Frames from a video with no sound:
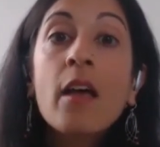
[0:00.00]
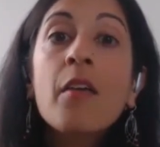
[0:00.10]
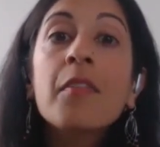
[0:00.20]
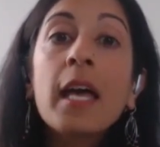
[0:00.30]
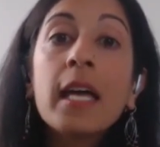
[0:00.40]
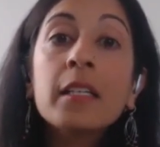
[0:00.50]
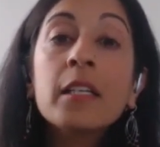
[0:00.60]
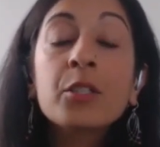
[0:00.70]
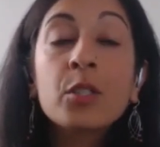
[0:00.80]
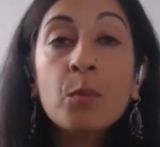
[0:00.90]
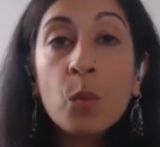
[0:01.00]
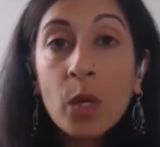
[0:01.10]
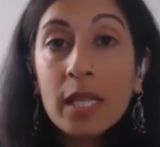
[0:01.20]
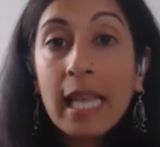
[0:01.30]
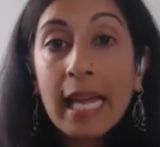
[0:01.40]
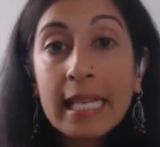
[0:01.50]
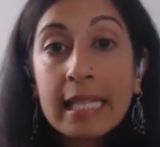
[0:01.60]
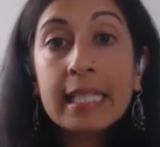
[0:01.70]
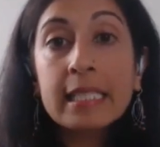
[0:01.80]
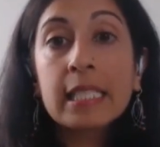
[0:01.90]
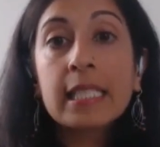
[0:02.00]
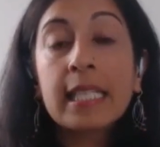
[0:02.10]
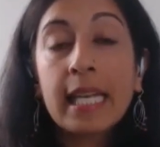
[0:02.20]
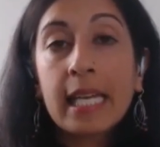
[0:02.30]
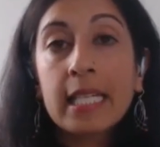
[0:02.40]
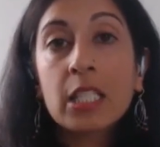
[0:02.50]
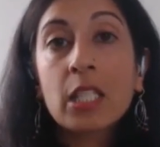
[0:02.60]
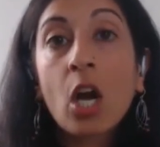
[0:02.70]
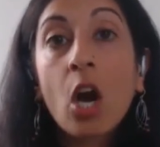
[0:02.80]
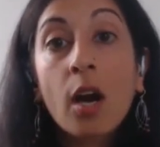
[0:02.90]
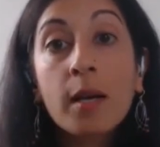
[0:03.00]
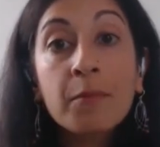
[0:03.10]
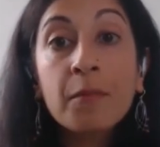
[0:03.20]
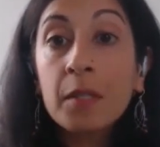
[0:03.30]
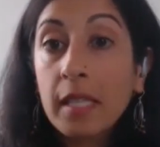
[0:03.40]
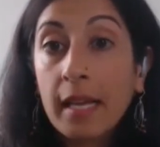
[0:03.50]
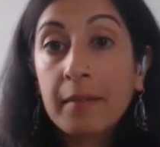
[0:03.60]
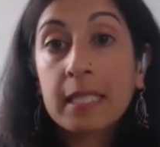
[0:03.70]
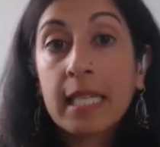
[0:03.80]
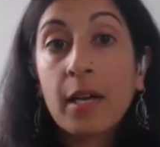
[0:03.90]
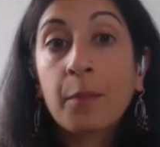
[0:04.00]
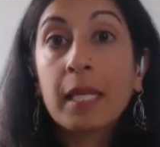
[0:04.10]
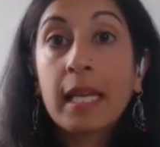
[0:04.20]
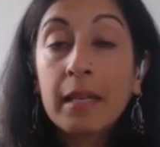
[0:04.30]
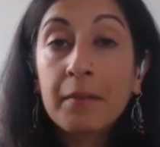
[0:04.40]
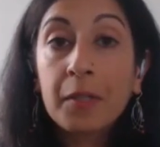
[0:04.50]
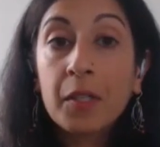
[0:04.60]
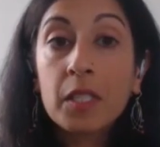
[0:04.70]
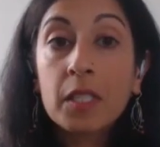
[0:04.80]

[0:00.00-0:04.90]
then you're more likely to engage in harmful lifestyle behaviors.